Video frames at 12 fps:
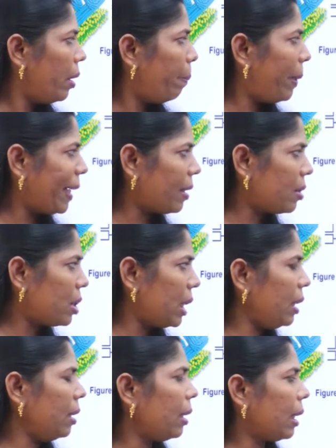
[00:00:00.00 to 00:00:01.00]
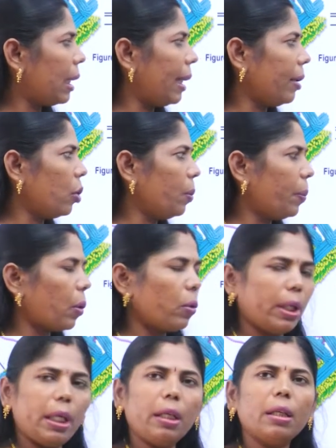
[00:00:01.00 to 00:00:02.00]
pectin,
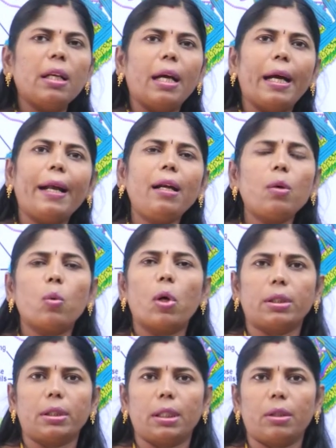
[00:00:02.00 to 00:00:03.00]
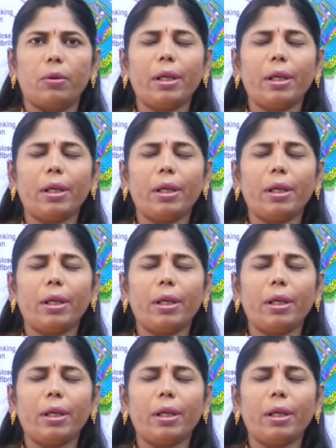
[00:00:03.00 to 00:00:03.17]
glycoprotein and water.